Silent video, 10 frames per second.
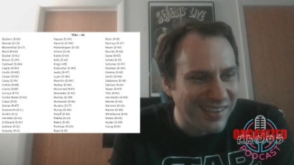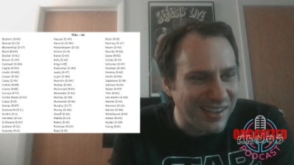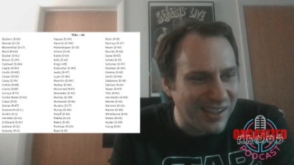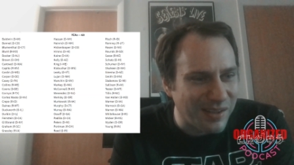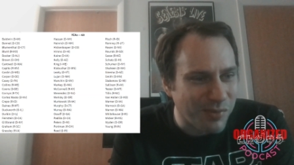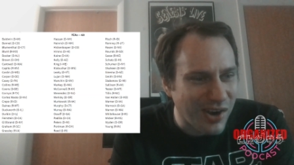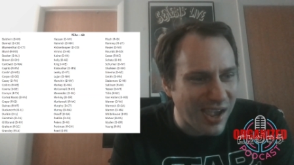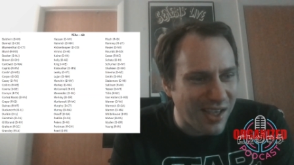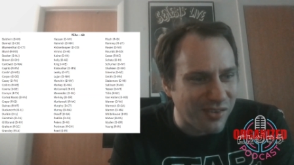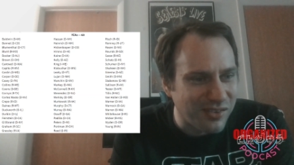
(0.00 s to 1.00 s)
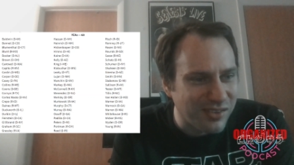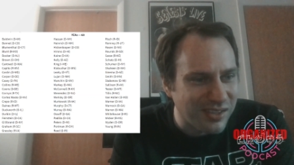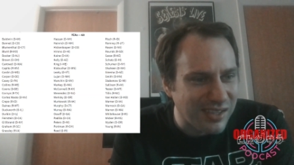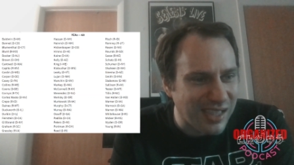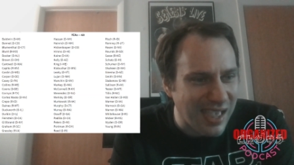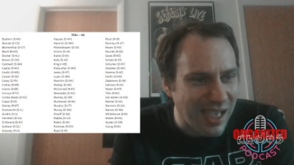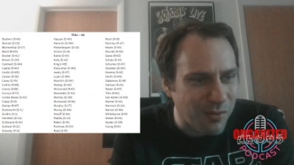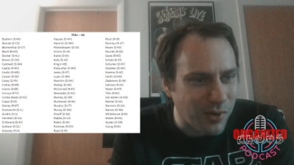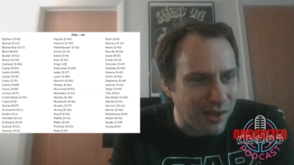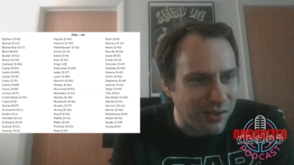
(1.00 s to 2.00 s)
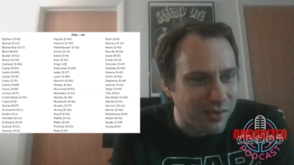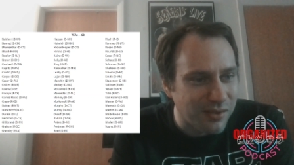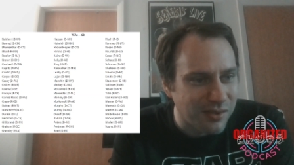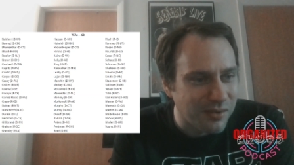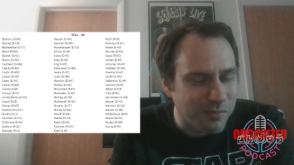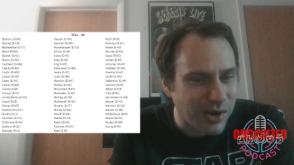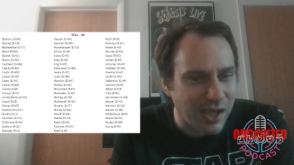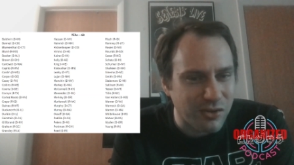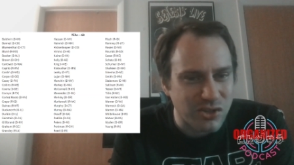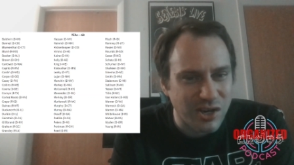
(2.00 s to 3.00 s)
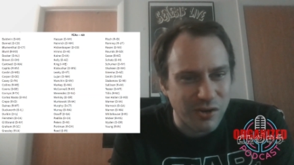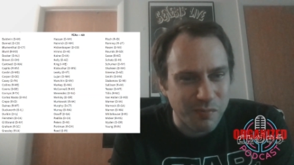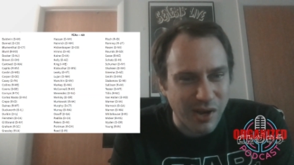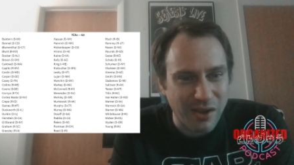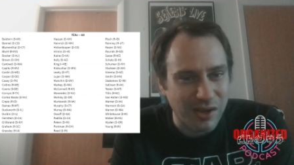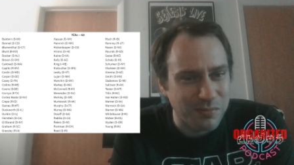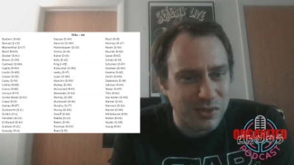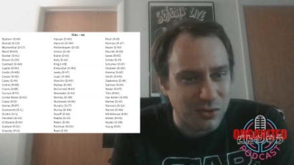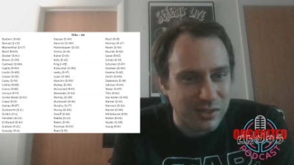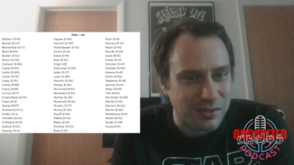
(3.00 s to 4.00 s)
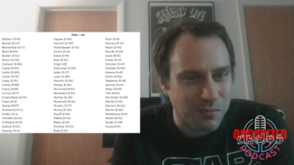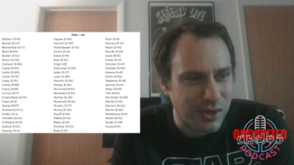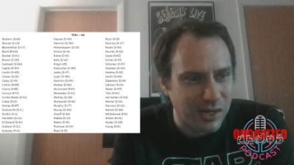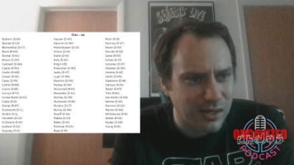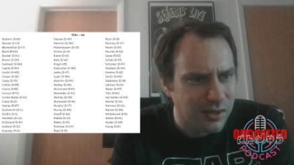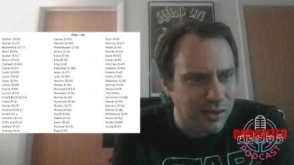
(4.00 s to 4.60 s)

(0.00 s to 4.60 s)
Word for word: uh, Brown, Cantwell, Brown, Sherrod Brown, I'm so disappointed.